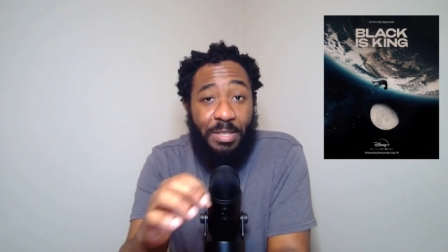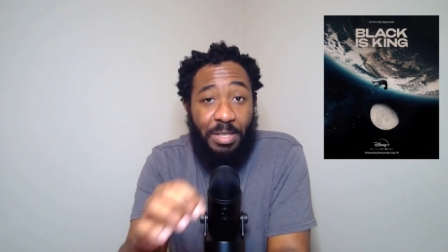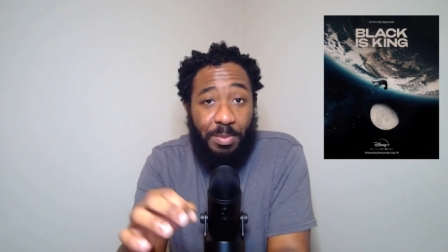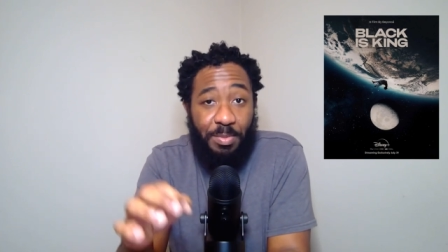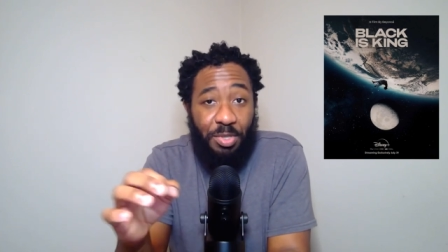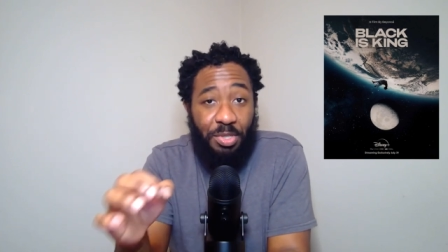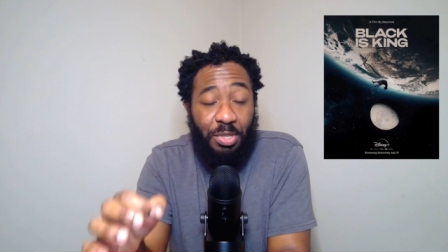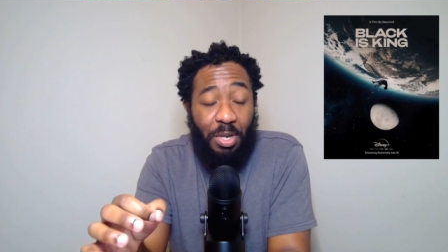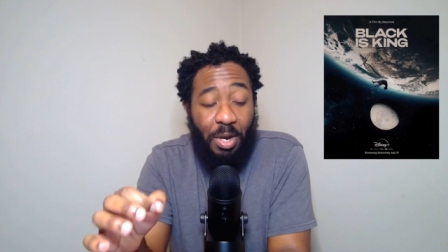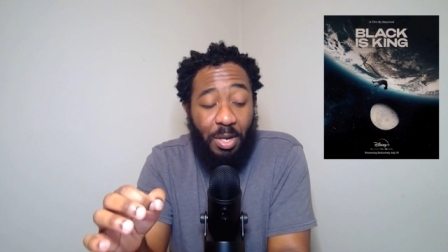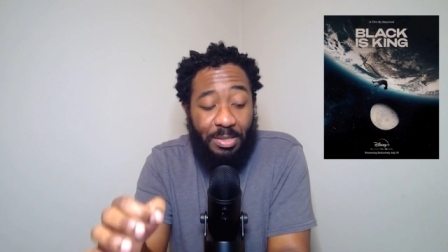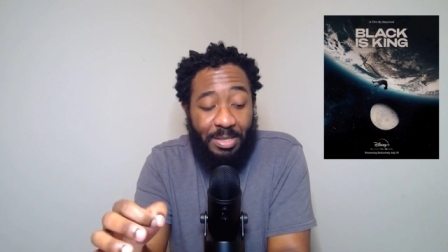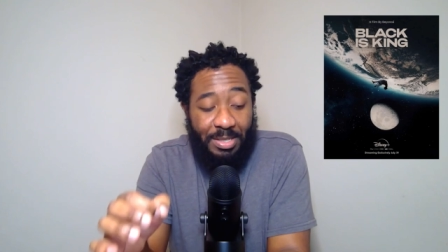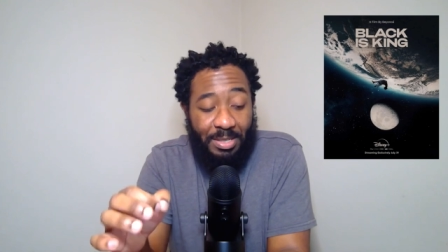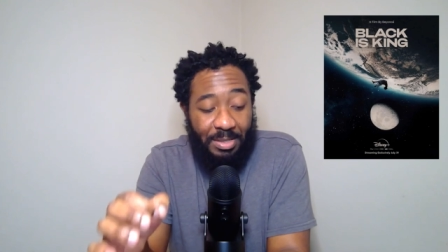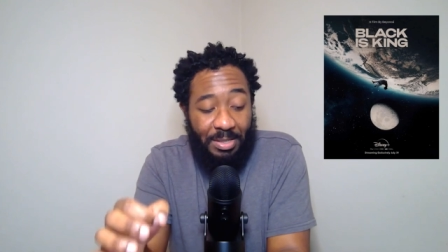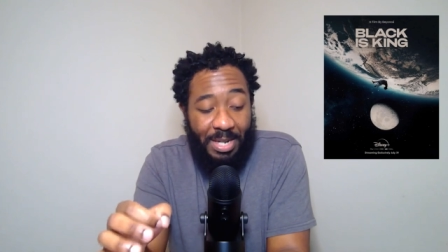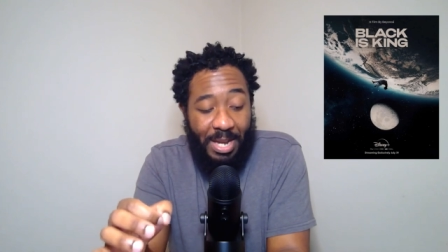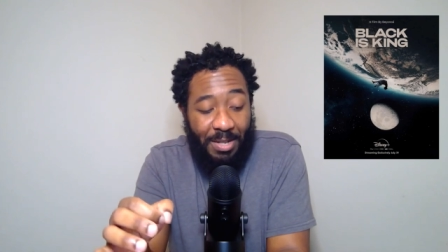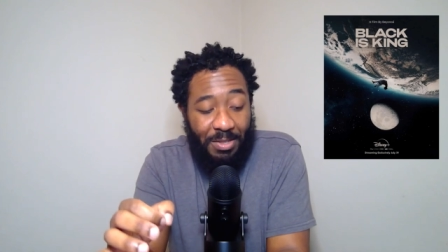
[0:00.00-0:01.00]
some songs that
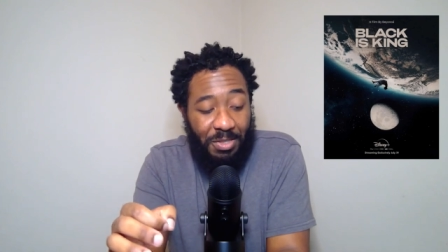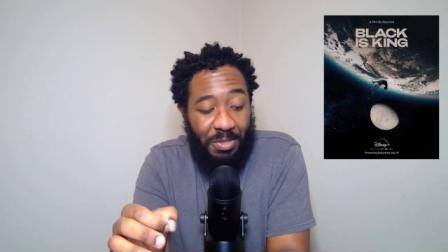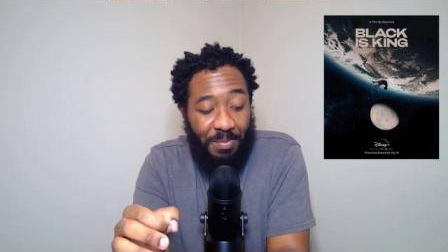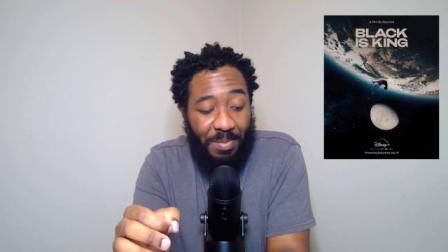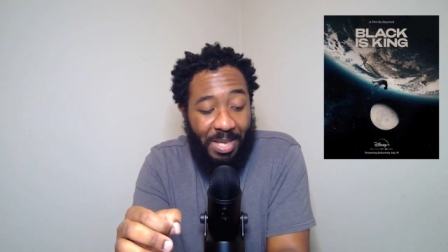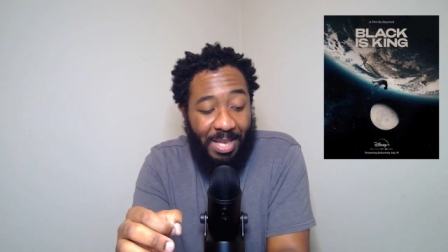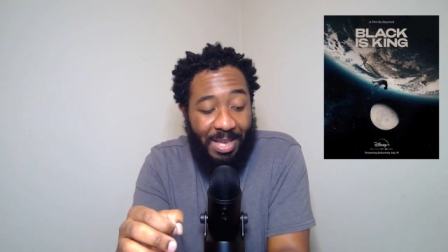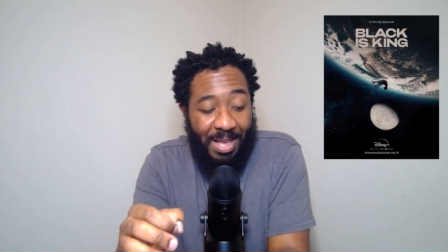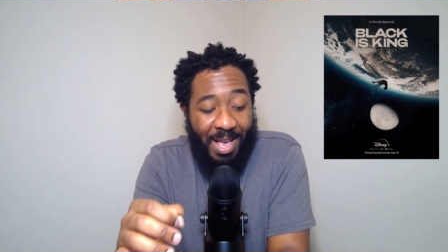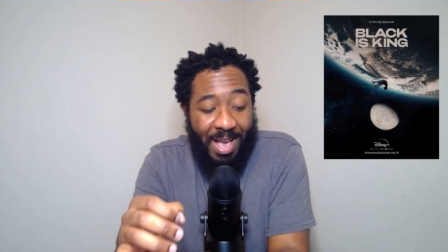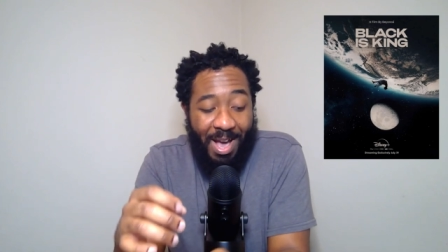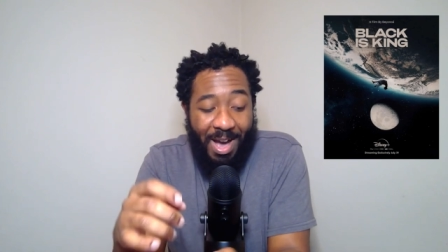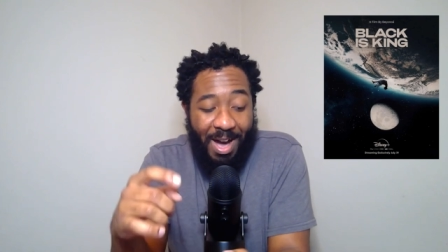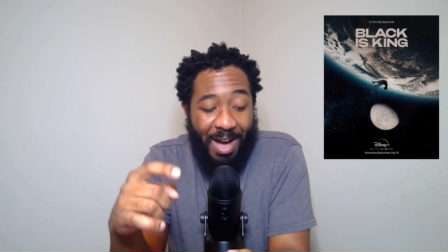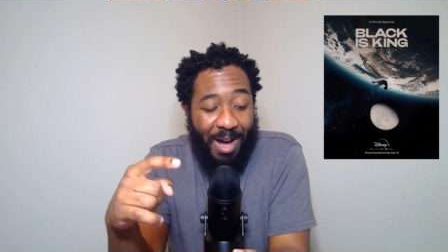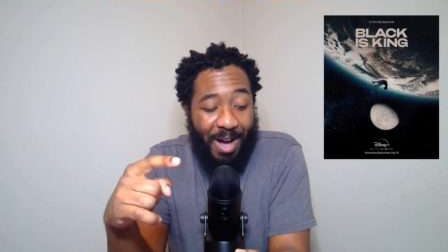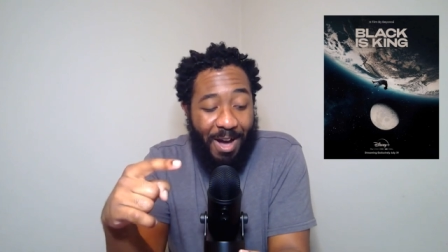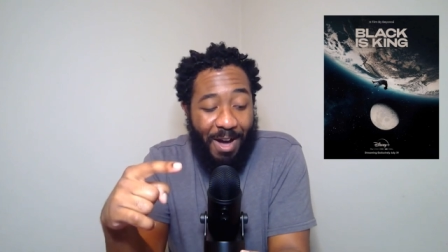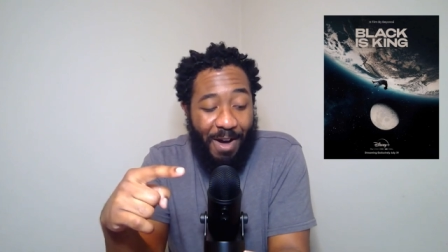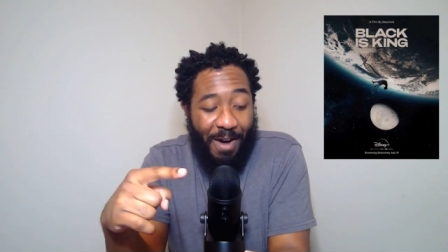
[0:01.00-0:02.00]
stood out to me. Uh,
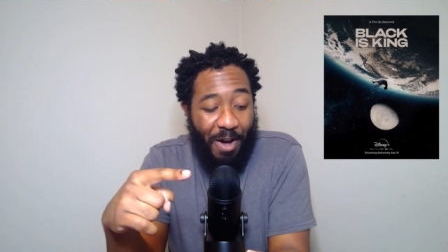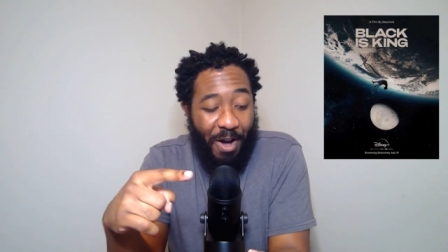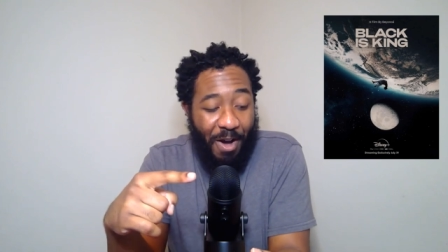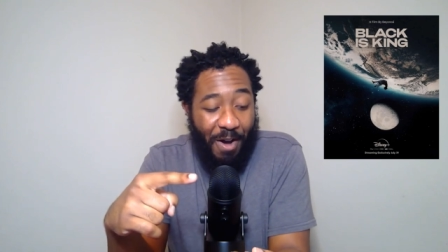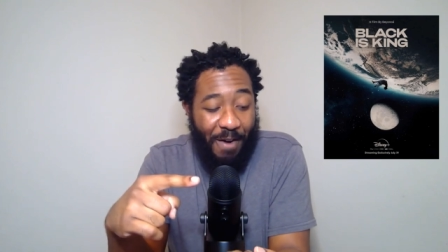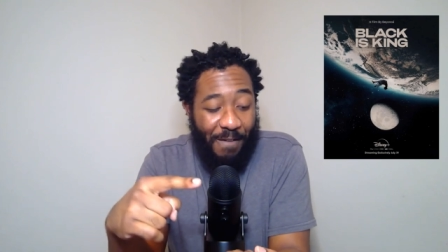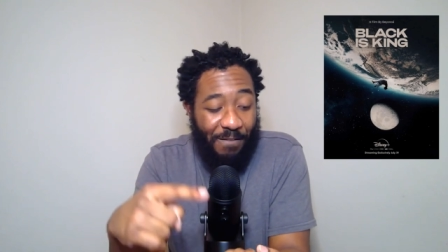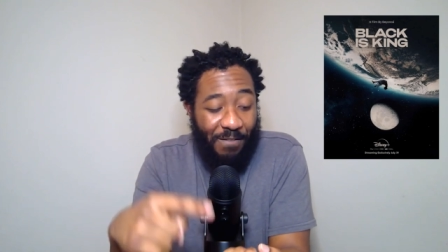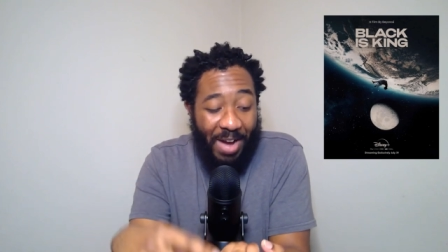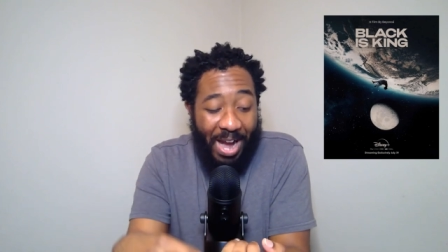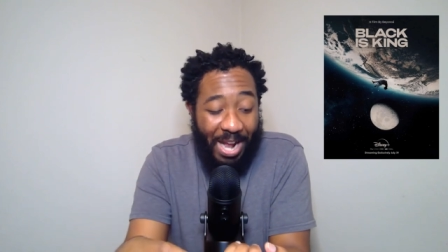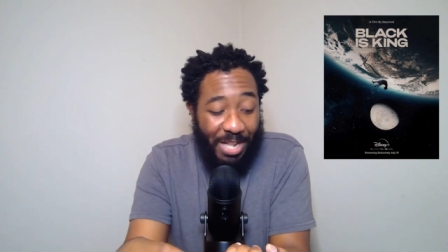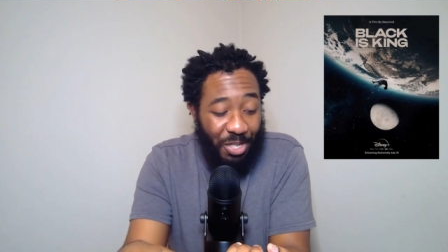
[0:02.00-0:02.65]
uh, Find